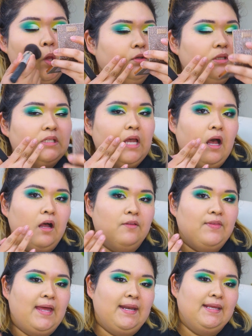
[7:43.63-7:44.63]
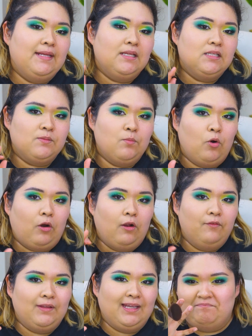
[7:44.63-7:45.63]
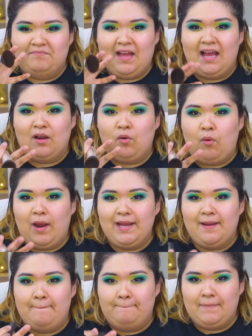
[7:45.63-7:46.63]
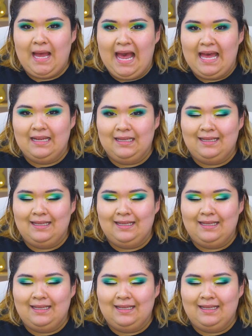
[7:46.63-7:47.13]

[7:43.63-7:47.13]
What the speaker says: You could tell that it is more of like not quite a matte